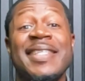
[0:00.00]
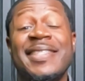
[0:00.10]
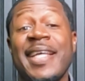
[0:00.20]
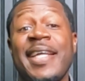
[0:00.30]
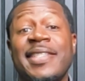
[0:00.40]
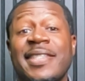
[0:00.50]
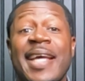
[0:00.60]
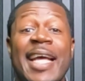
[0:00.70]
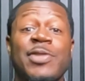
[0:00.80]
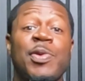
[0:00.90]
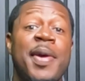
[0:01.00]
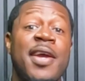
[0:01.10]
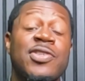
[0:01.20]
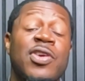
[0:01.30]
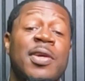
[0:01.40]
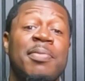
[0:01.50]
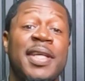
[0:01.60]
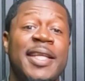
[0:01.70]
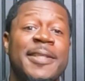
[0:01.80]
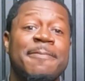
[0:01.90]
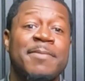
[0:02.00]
in stages as repairs are completed.